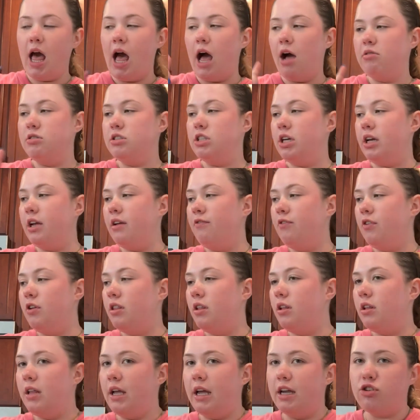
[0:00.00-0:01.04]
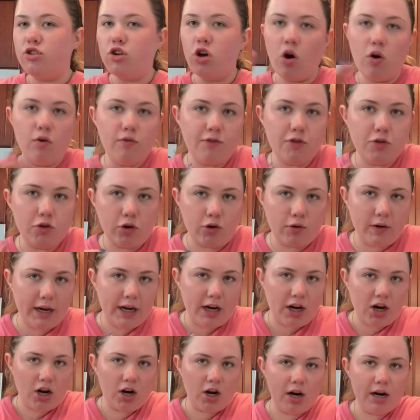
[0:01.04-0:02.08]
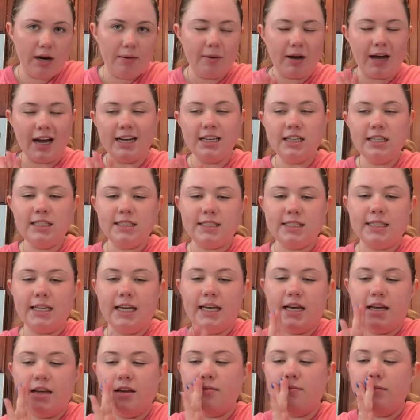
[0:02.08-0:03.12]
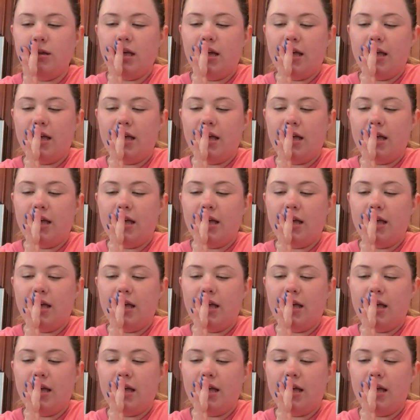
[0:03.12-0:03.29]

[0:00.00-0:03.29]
I was looking for the like tofu green curry, but I didn't see it.